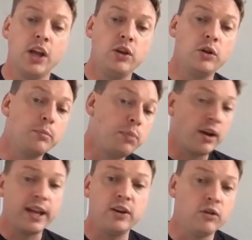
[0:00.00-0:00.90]
you can
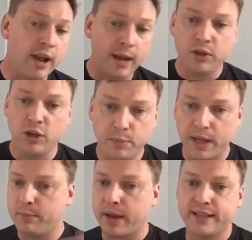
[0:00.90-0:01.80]
plug in your
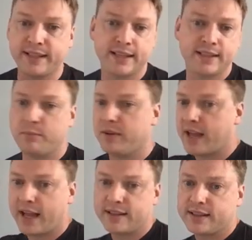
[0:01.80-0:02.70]
AMQP based system, if
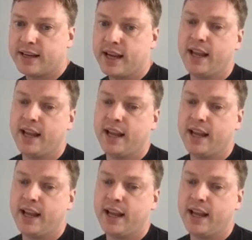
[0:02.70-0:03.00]
that's